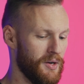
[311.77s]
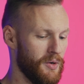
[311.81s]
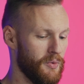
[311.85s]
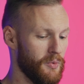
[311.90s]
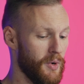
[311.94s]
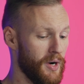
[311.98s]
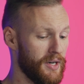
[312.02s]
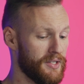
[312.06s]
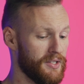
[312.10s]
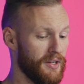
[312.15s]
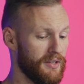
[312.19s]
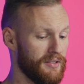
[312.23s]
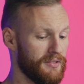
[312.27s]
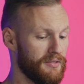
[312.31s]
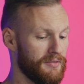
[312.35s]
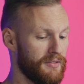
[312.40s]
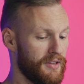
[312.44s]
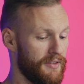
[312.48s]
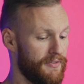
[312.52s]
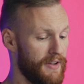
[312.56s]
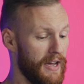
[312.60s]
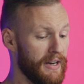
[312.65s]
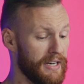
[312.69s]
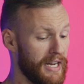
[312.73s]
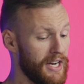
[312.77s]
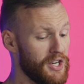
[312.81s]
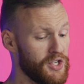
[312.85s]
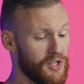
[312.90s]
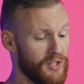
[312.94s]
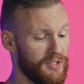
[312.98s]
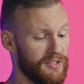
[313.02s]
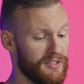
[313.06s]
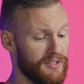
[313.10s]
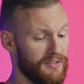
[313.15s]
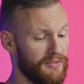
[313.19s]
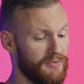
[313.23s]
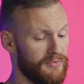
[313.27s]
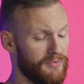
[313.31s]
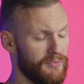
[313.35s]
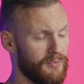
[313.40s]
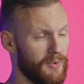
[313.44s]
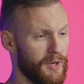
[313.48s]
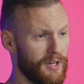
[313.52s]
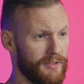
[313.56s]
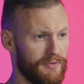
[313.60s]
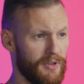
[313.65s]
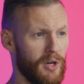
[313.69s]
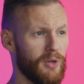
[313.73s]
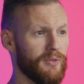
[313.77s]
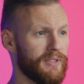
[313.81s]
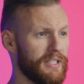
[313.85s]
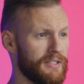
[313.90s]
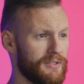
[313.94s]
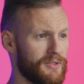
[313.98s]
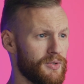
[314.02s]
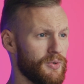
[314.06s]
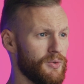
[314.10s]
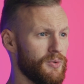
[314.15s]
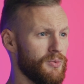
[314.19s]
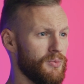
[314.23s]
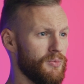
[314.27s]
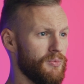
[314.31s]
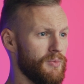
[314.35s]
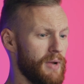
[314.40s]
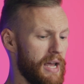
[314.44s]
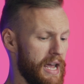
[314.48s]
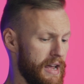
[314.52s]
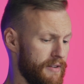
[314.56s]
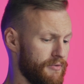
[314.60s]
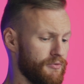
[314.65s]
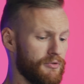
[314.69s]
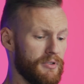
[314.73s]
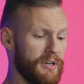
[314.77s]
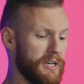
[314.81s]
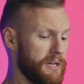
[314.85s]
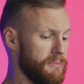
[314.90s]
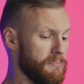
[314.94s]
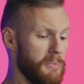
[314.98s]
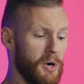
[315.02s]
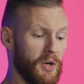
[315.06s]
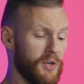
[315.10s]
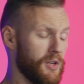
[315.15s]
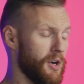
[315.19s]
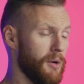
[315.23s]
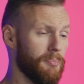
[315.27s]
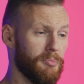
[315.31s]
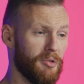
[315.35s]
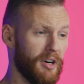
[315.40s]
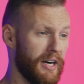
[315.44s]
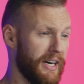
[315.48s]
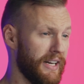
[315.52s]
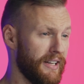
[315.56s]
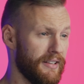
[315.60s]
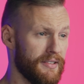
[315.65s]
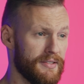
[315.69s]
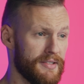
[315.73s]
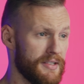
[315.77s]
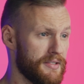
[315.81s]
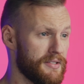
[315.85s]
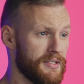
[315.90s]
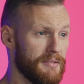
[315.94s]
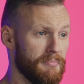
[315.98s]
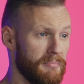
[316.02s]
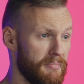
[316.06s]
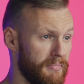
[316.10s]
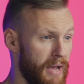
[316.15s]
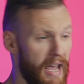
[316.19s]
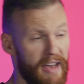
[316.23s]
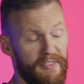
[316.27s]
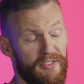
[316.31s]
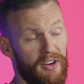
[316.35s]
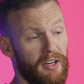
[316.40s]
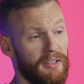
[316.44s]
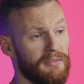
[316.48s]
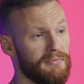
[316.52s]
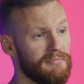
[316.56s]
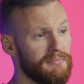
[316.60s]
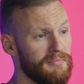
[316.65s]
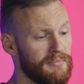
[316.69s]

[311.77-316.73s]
worked on the foundations of what evolved into every modern operating system ever.